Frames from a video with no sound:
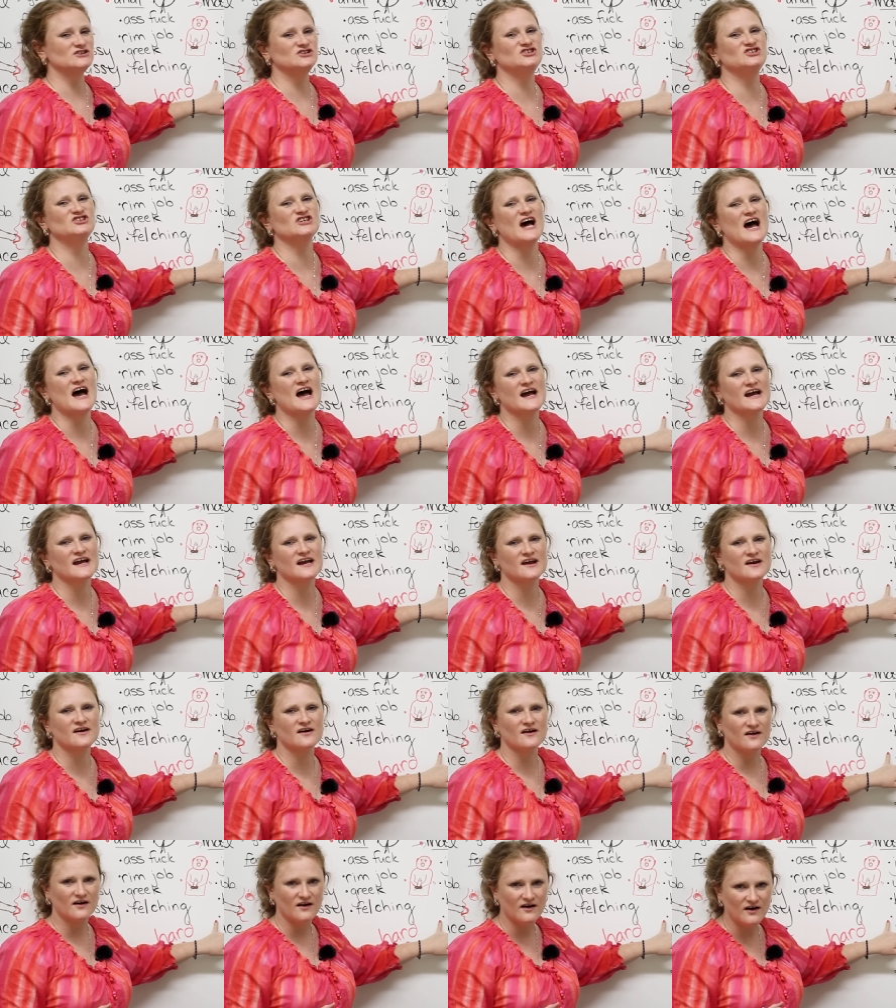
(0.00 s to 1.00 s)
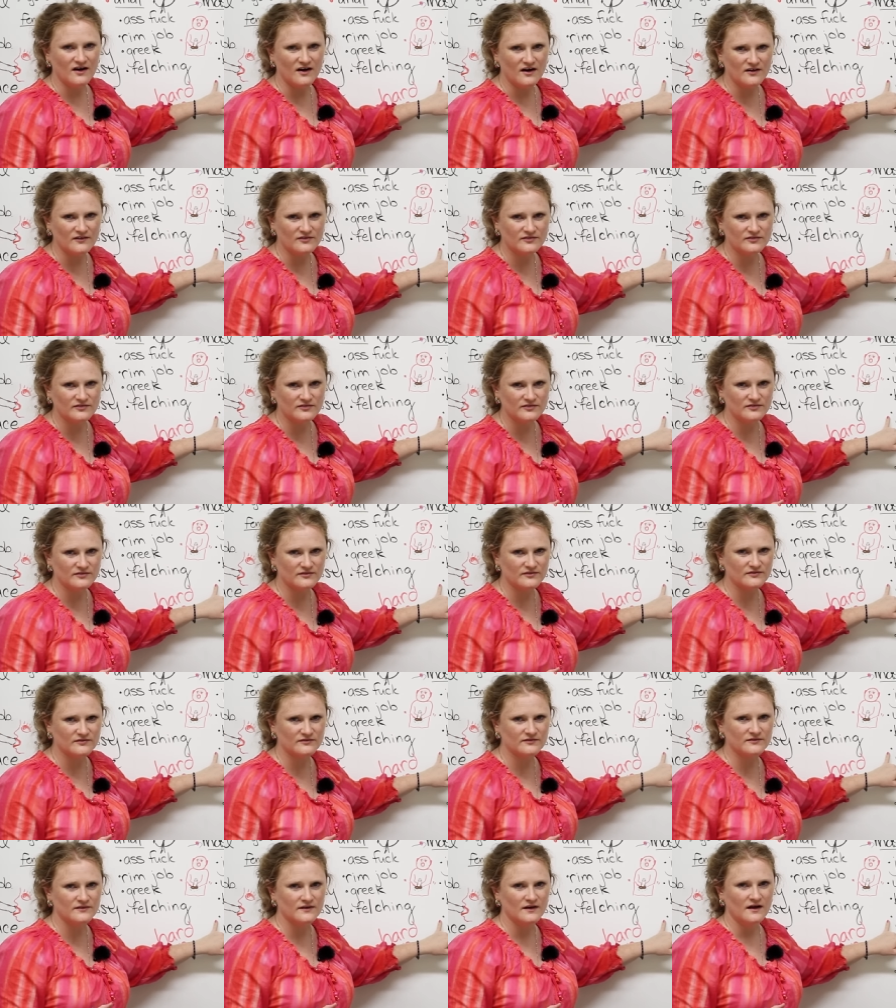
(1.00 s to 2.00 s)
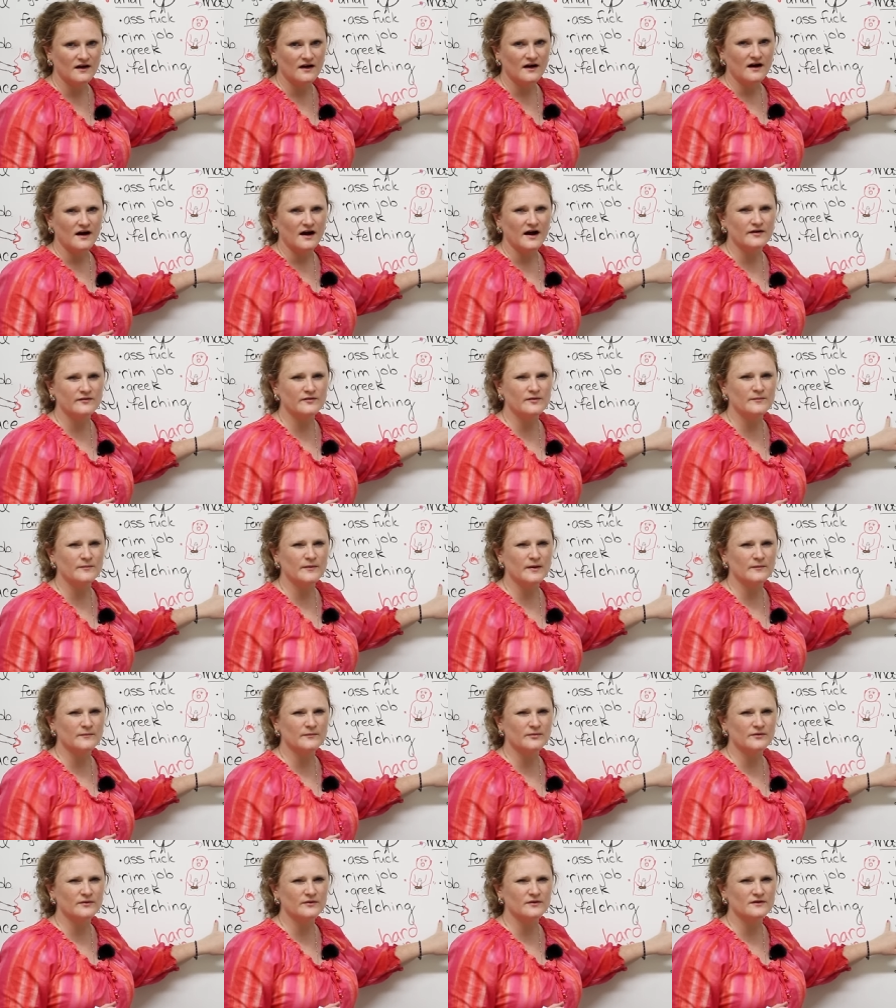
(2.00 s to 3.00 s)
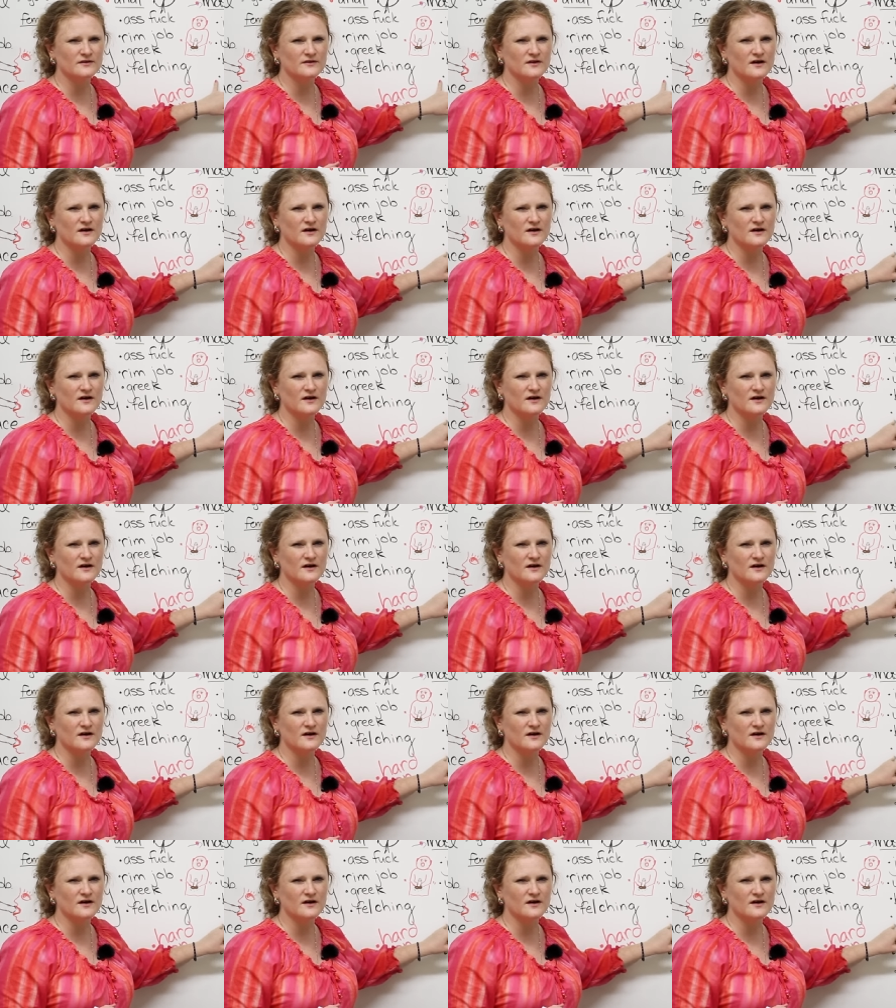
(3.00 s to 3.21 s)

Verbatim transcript: jack off. I remember a